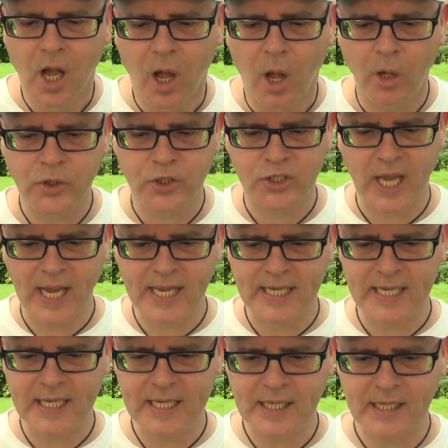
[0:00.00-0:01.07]

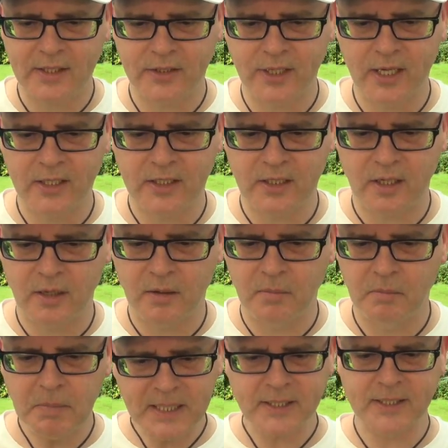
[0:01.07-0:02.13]
Hossein says,
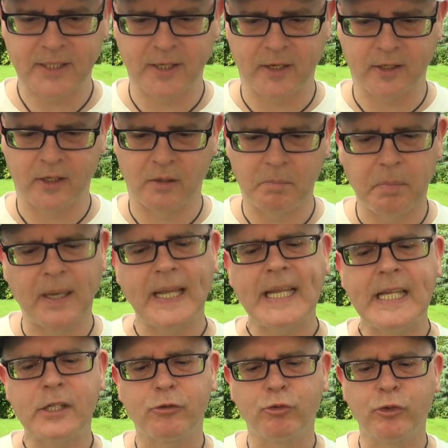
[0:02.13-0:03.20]
Mr. Duncan,
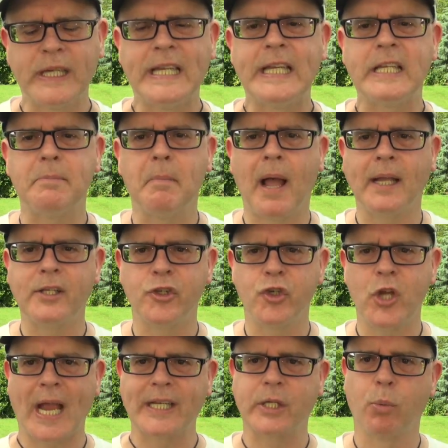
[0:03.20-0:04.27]
please read my
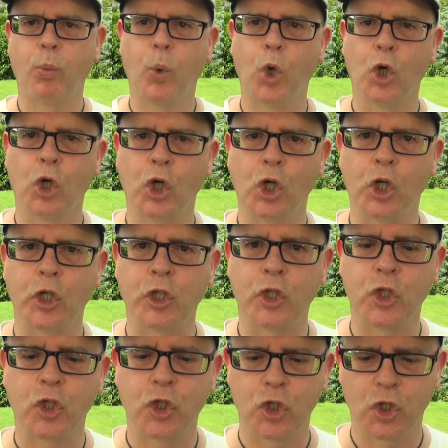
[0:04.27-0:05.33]
chat
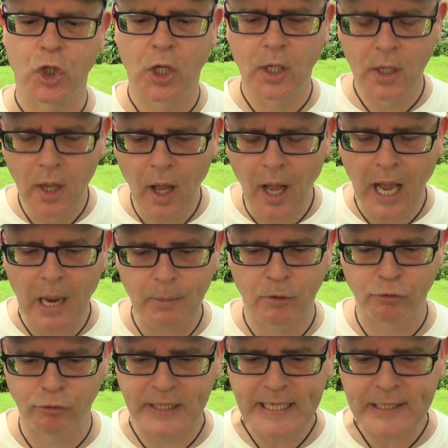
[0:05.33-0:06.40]
words. I
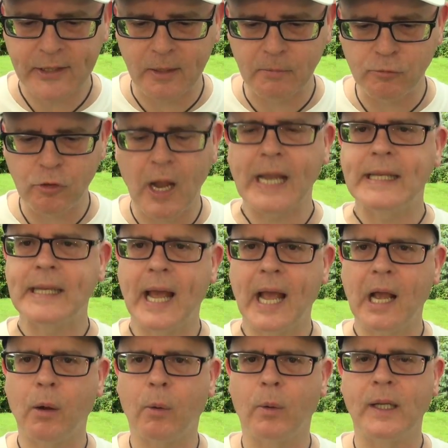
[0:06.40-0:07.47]
will read them right
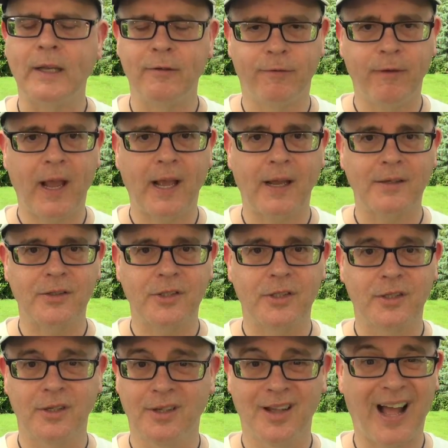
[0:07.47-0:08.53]
now. In fact,
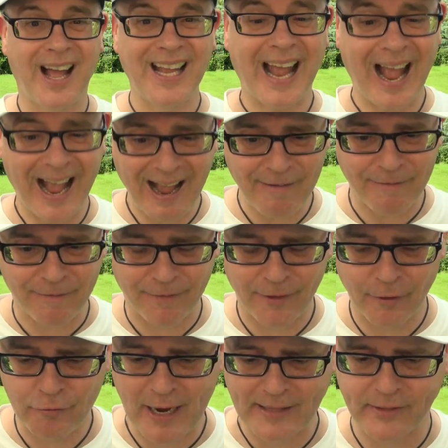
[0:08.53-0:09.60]
I have
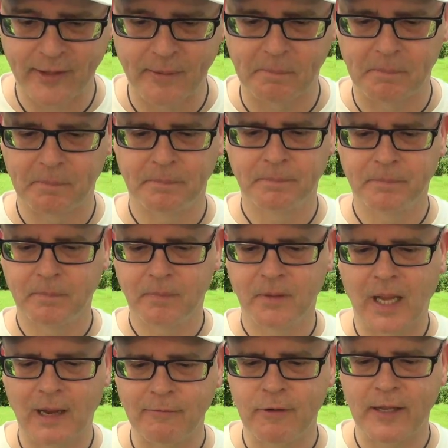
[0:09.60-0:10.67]
read them.
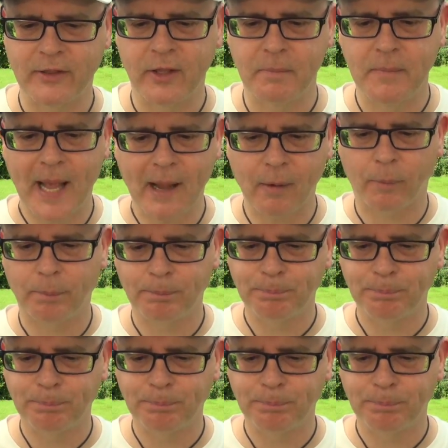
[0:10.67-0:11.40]
I've read them now.